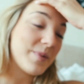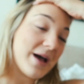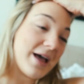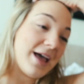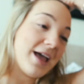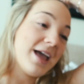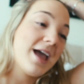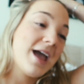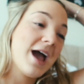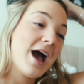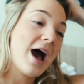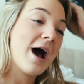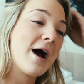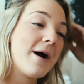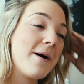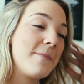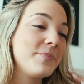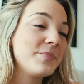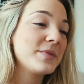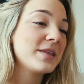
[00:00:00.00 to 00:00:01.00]
But
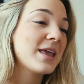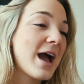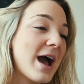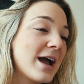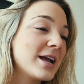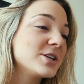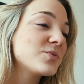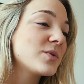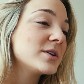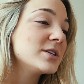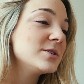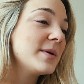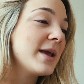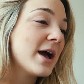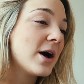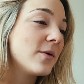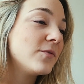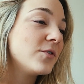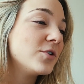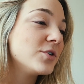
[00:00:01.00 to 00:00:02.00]
um yeah, I just wanted to be
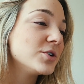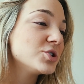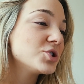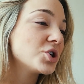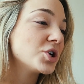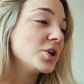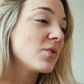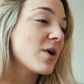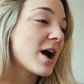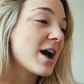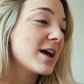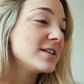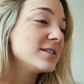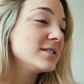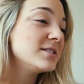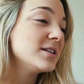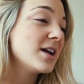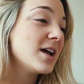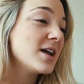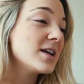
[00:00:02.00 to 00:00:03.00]
helpful and show you
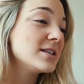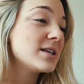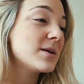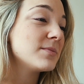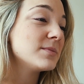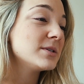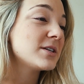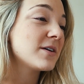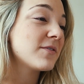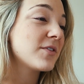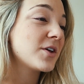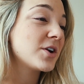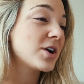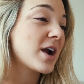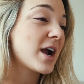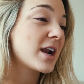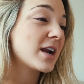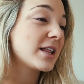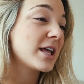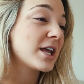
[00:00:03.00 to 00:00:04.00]
guys some stuff that are
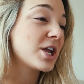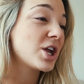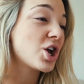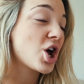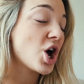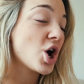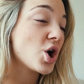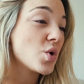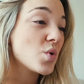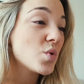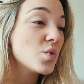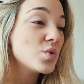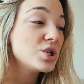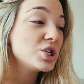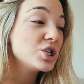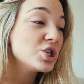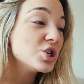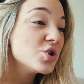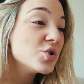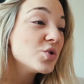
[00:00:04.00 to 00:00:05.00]
kind of like
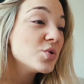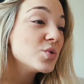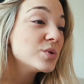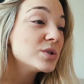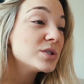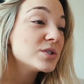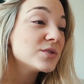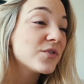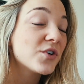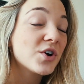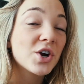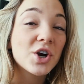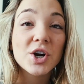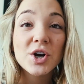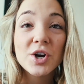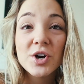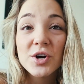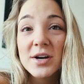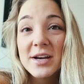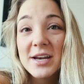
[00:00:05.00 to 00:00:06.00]
go-to's
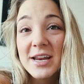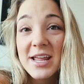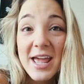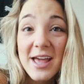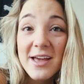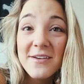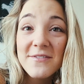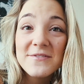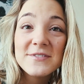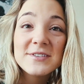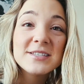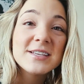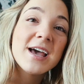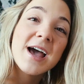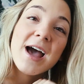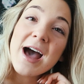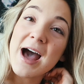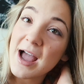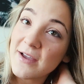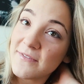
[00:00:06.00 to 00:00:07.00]
for gifts.
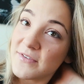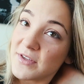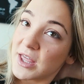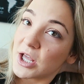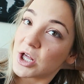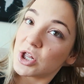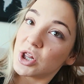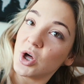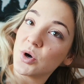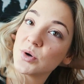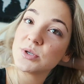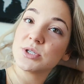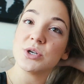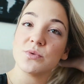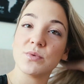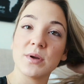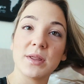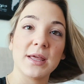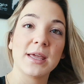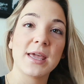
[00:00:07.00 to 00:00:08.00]
I feel like clothes,
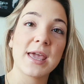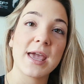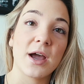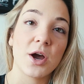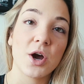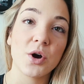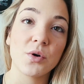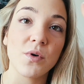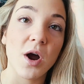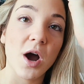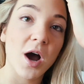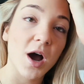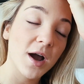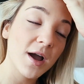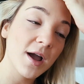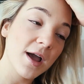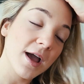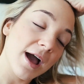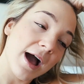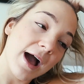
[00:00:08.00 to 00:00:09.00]
you really can't go
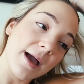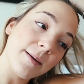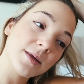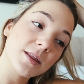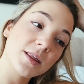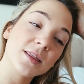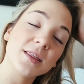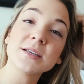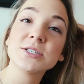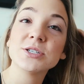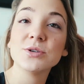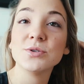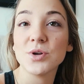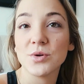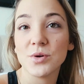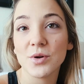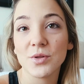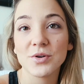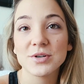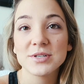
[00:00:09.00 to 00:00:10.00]
wrong. I mean, unless you
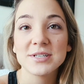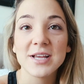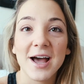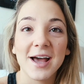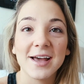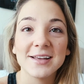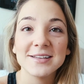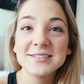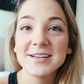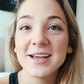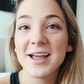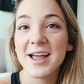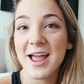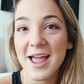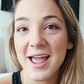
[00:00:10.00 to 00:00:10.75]
don't know their size.